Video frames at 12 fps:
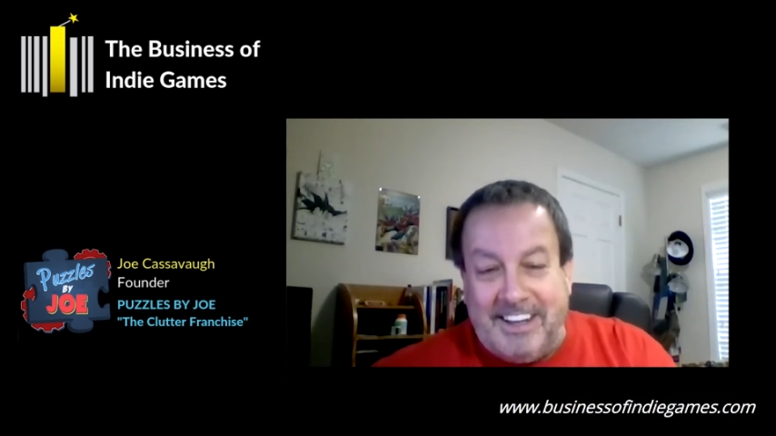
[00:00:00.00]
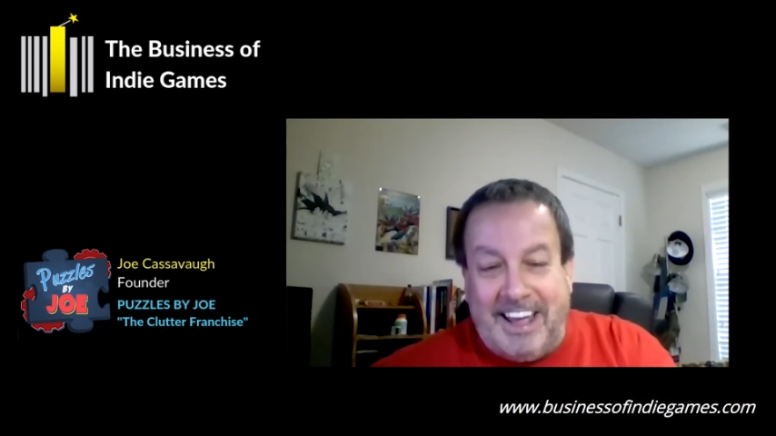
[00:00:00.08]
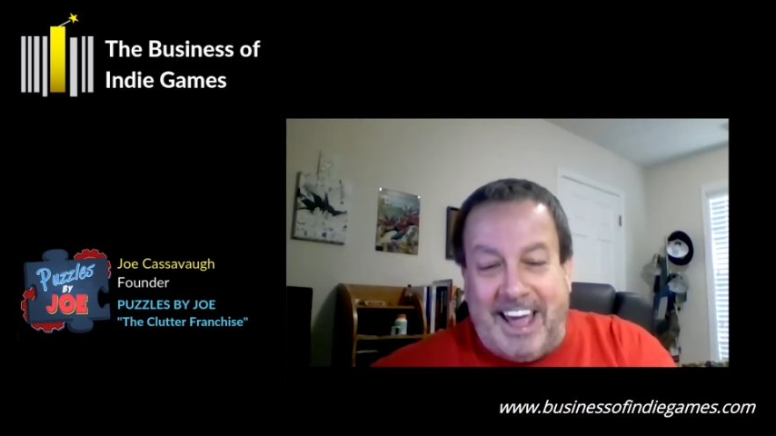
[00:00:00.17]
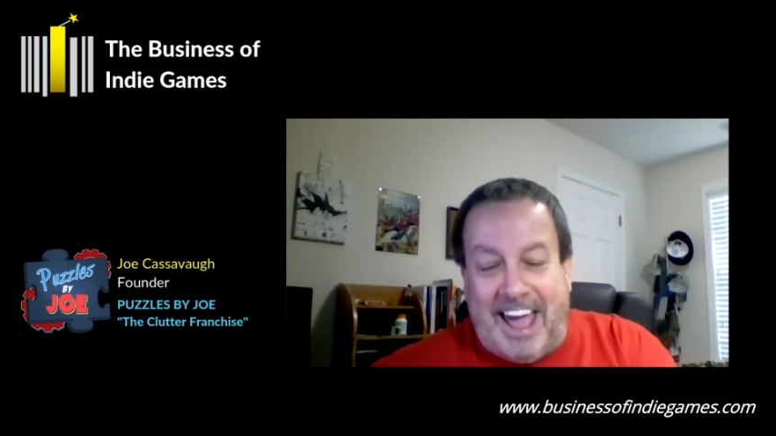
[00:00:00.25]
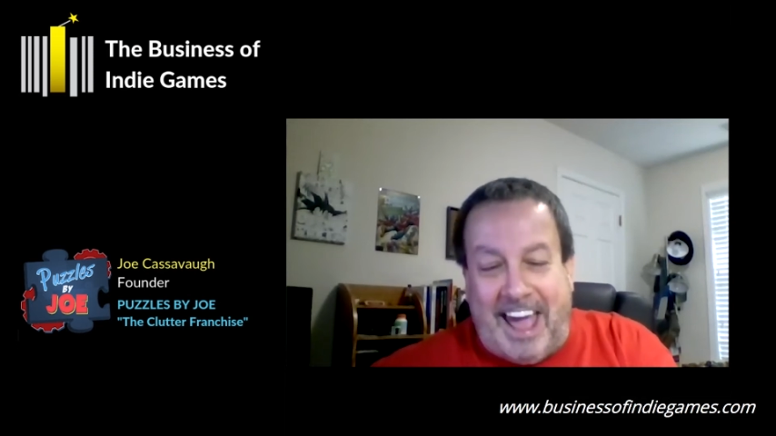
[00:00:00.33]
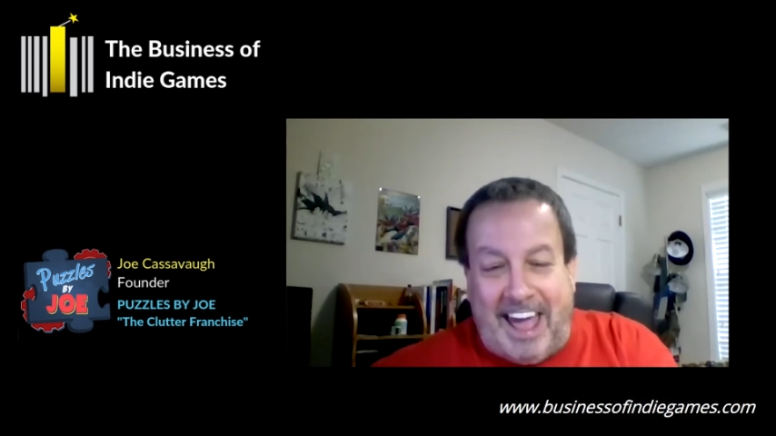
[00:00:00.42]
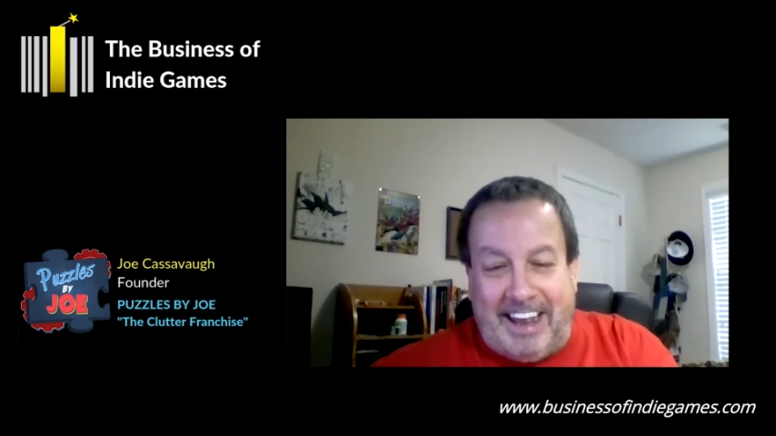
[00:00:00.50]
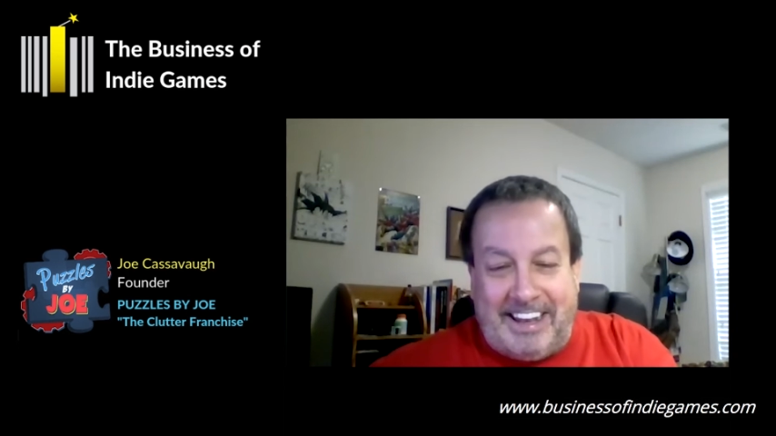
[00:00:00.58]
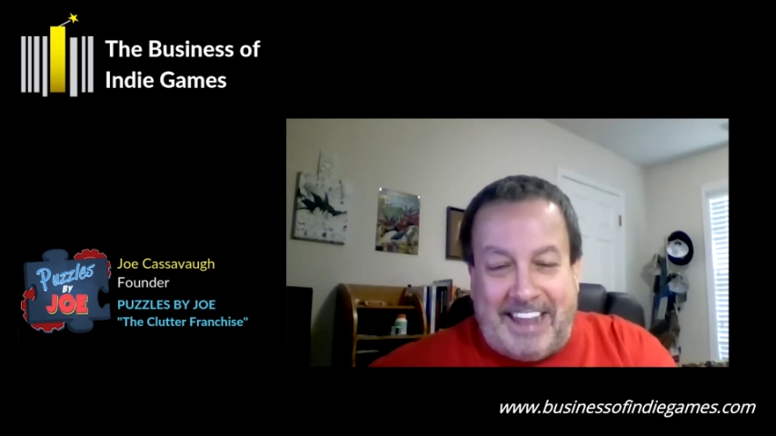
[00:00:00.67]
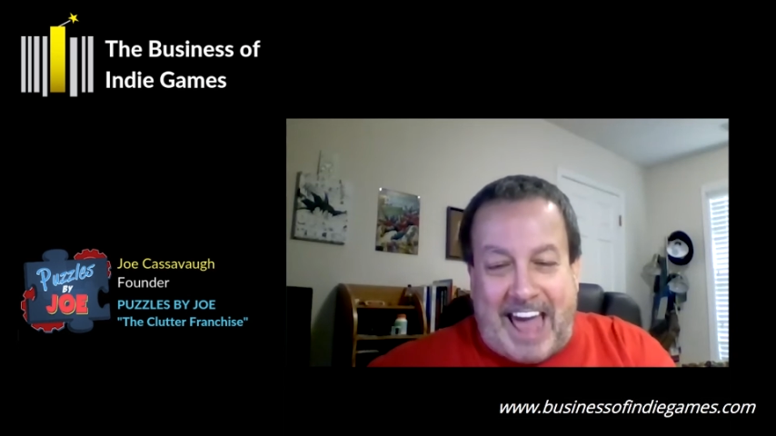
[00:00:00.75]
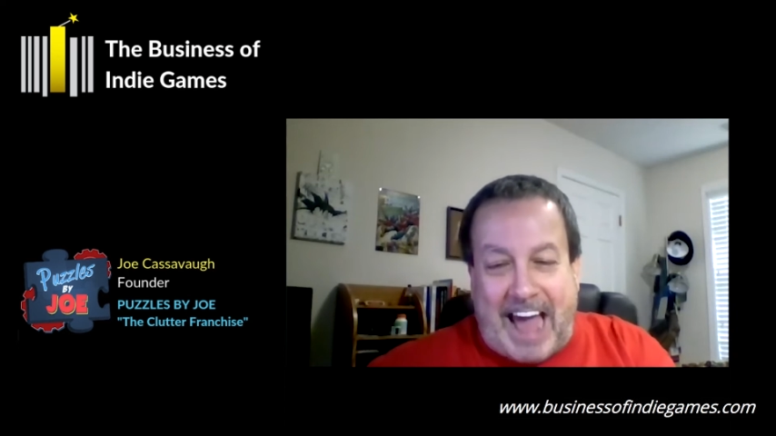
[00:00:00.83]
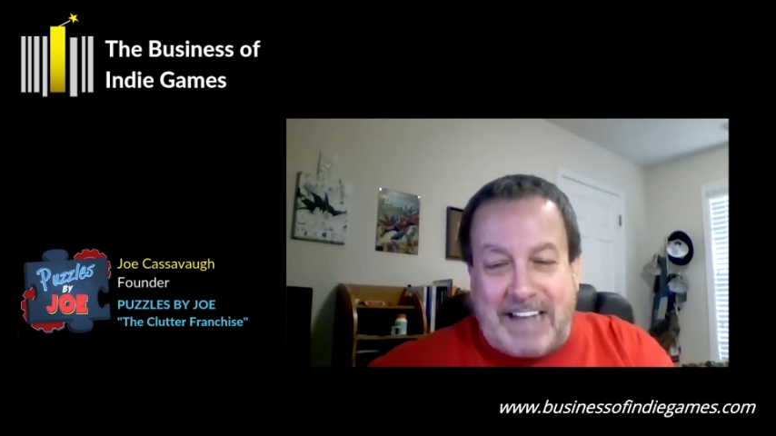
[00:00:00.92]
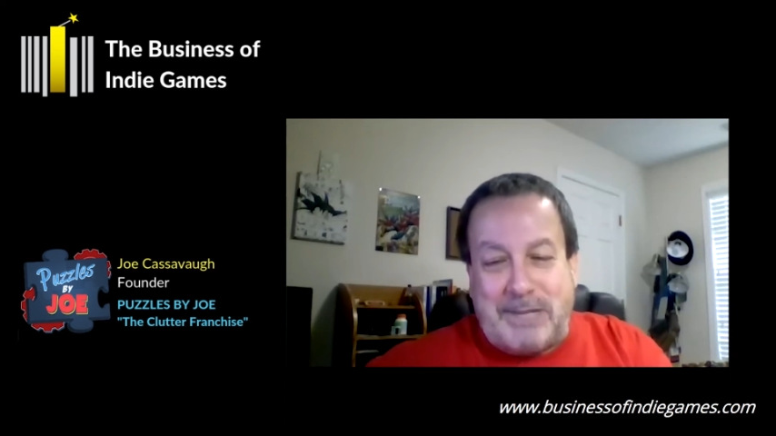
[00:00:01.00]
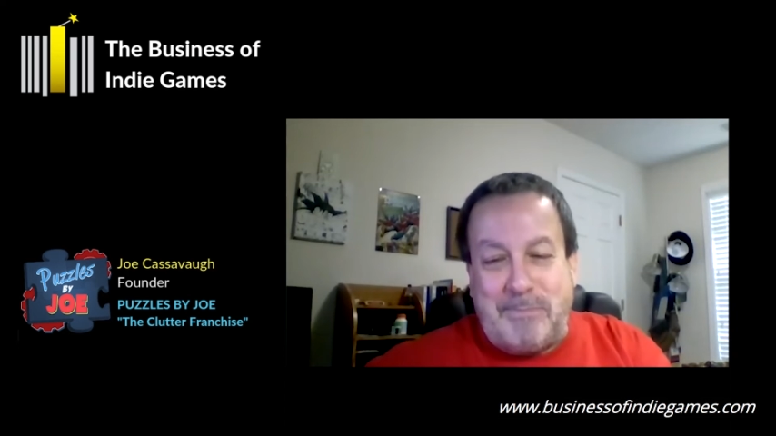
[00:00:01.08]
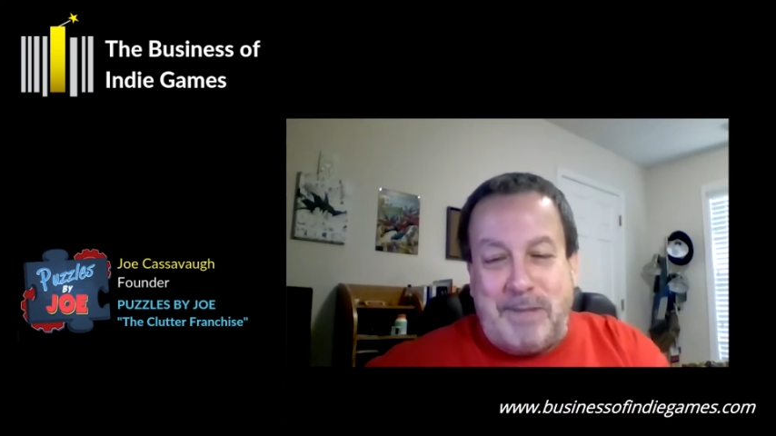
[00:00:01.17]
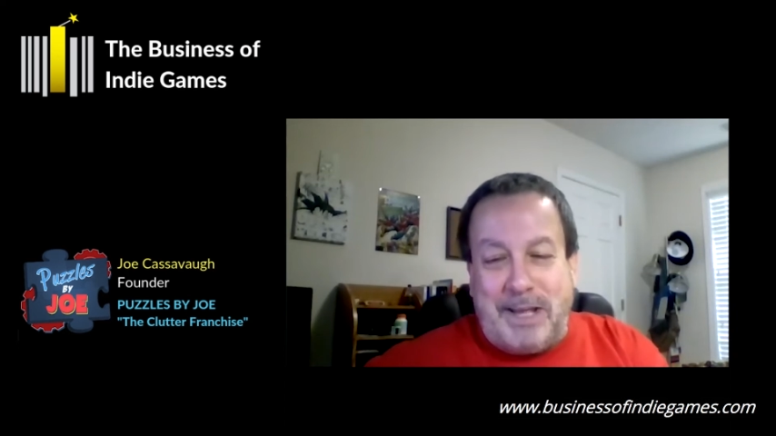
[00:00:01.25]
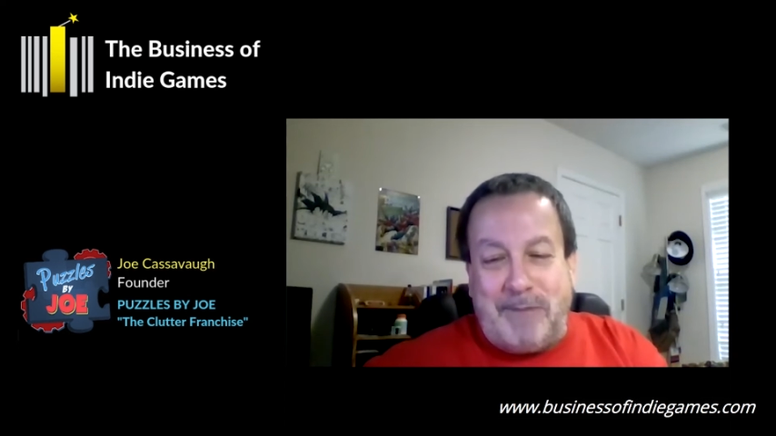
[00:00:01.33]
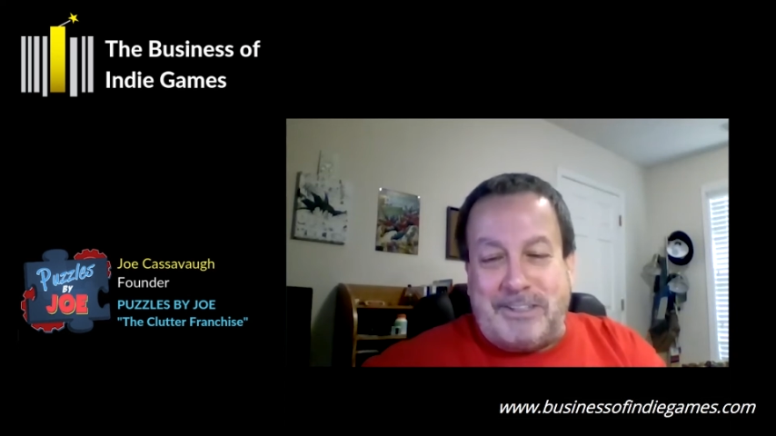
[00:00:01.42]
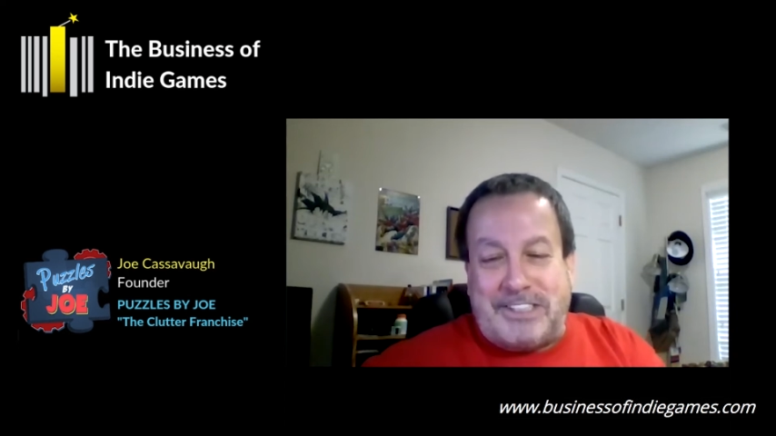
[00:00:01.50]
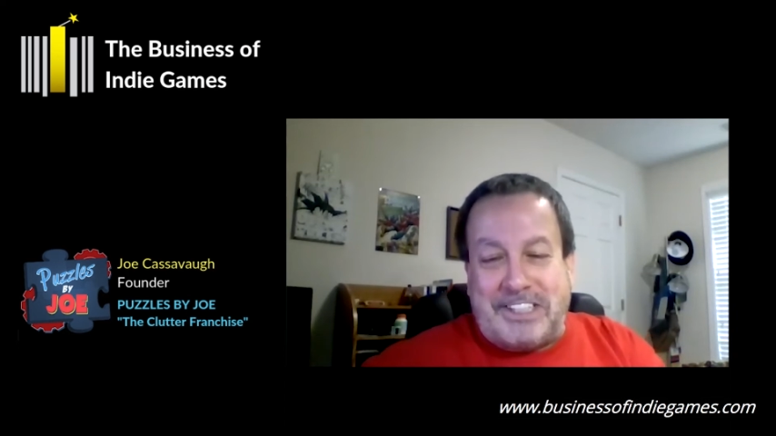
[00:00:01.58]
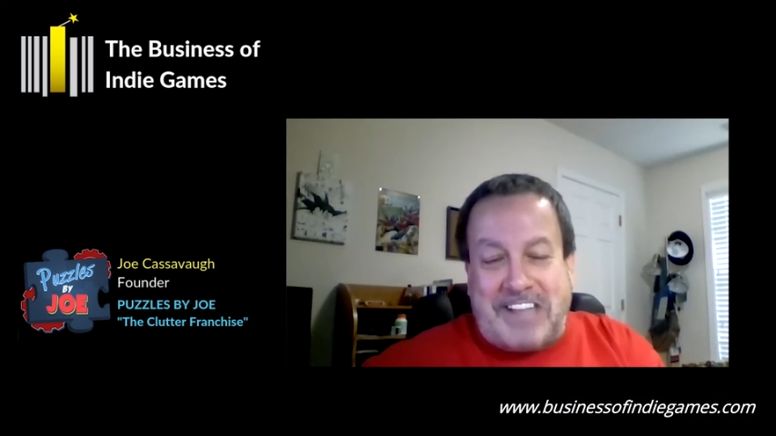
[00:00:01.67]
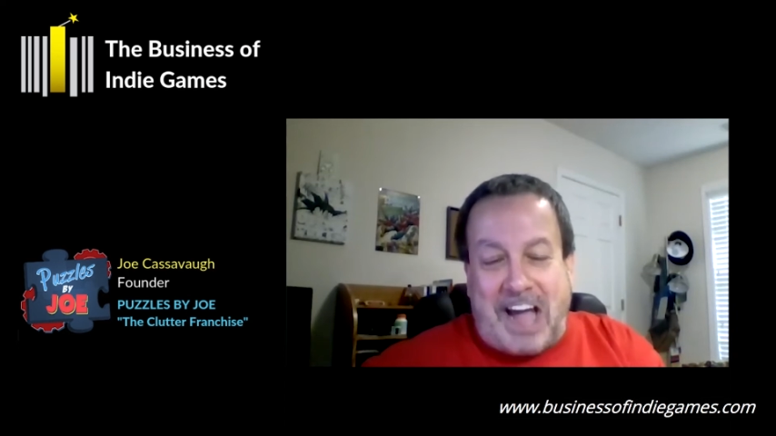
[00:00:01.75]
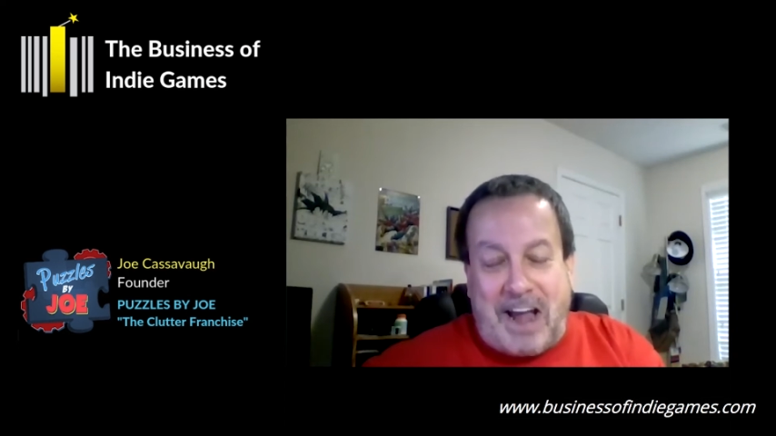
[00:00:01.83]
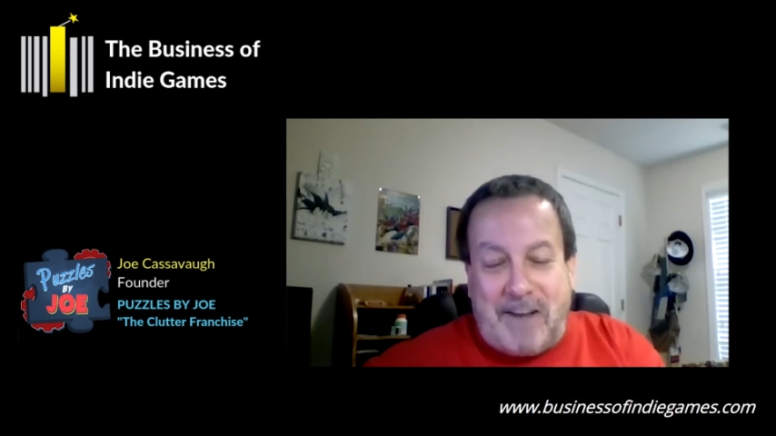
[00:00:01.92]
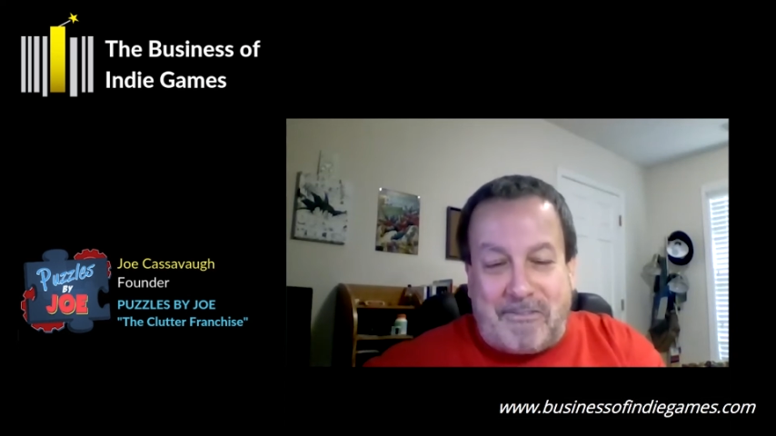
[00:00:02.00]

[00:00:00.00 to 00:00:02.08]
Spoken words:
And that to me was just kind